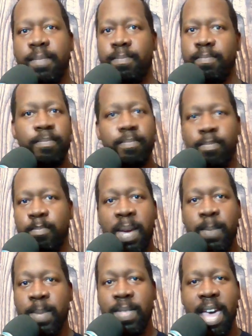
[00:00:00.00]
make me the
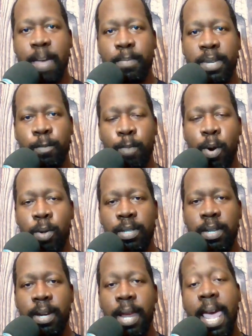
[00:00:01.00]
happiest person
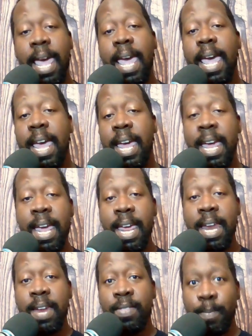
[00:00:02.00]
in the
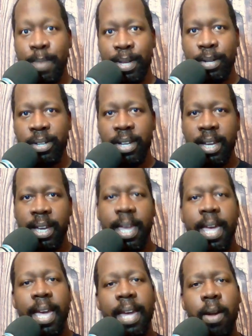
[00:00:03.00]
building. And
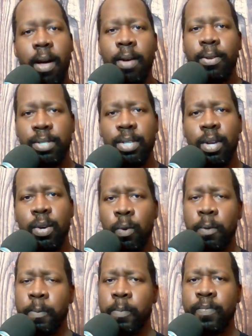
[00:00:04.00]
also,
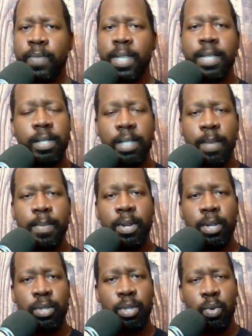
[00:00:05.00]
similar
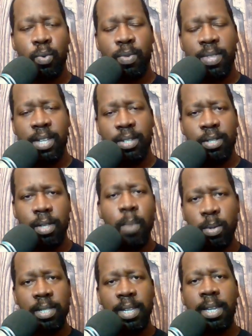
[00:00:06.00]
to the slow-mo
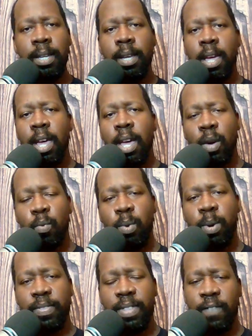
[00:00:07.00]
scene
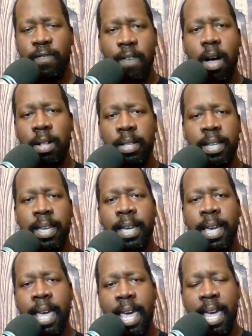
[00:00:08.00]
with the falling
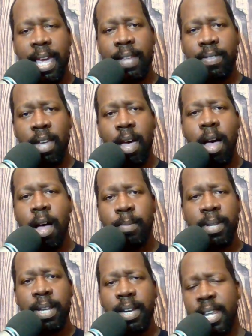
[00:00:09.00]
and the
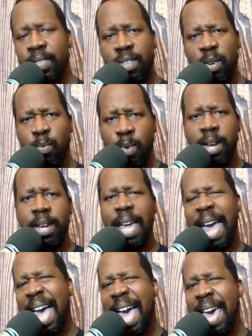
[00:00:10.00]
omelet and the ring,
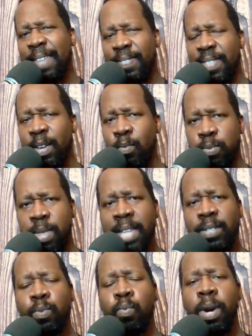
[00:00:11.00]
I think
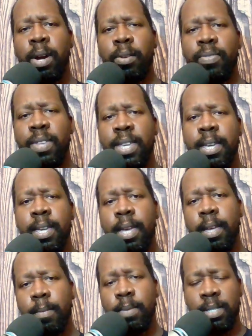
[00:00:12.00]
that's where the
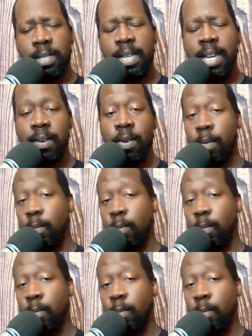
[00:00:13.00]
scene,